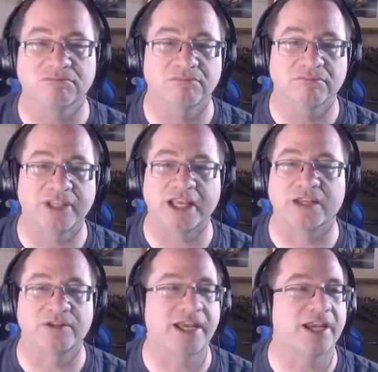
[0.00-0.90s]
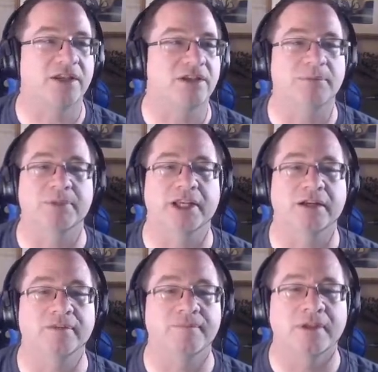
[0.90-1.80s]
That could that could come
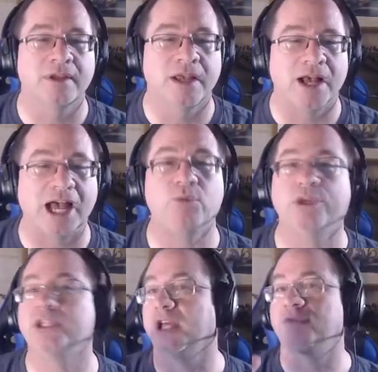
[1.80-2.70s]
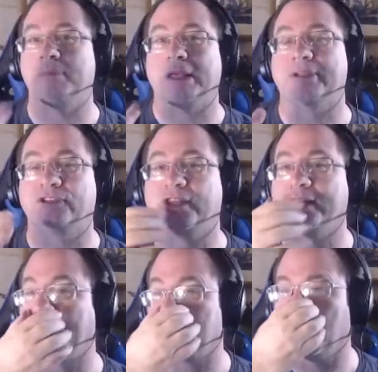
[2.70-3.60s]
later. I would love to be able to see
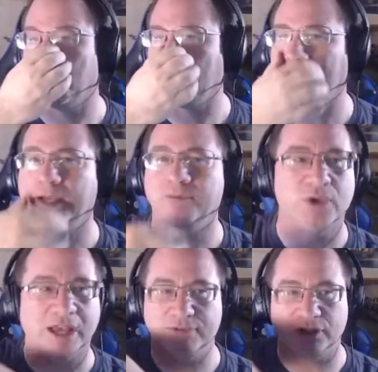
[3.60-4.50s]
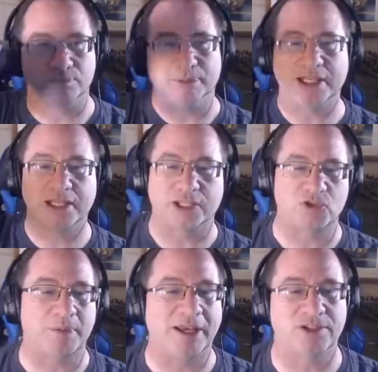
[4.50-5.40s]
that though. Um, you have this big,
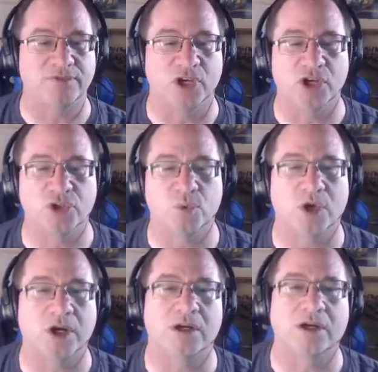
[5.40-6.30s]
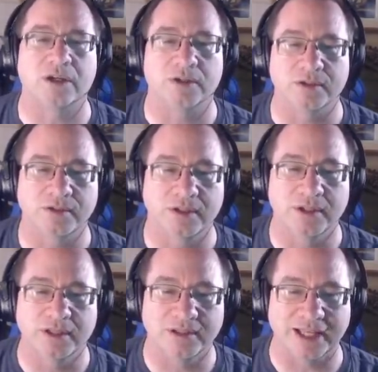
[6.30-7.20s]
expansive underwater
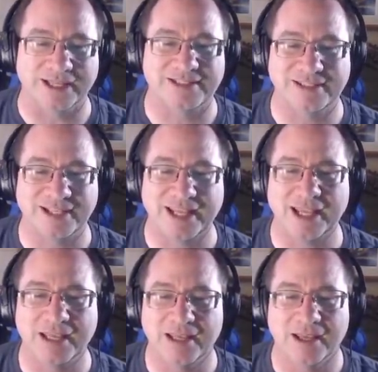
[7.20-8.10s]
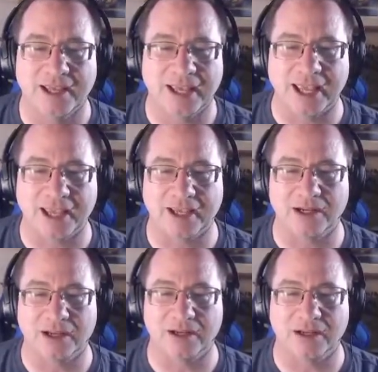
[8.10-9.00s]
like city,
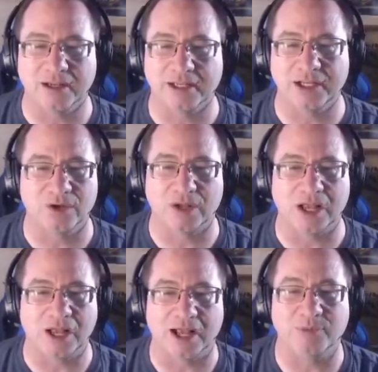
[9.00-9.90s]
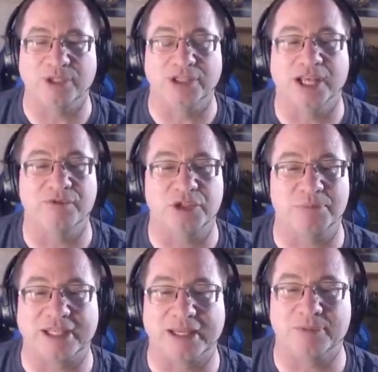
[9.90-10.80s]
and uh, you know I would love to
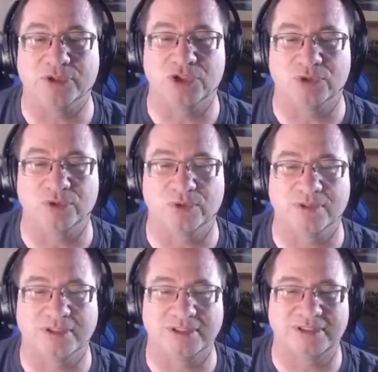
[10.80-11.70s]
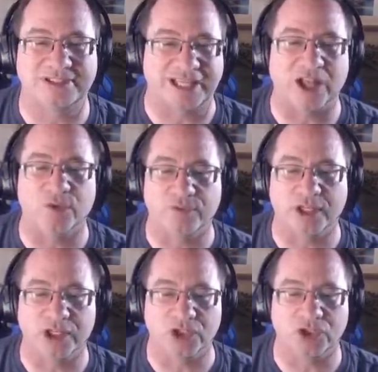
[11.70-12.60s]
be able to
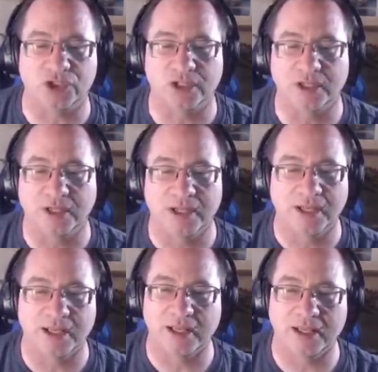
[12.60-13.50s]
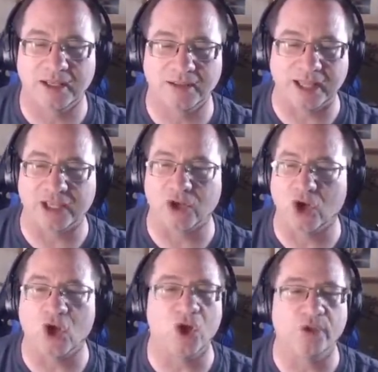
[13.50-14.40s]
salvage like
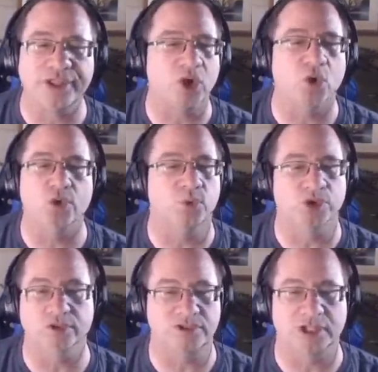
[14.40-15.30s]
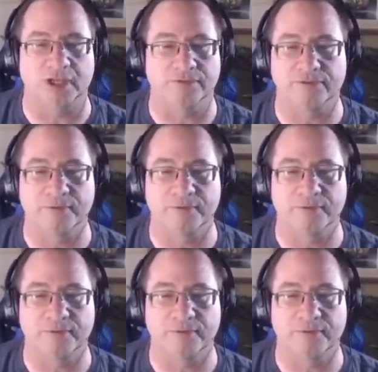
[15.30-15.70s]
all the old world stuff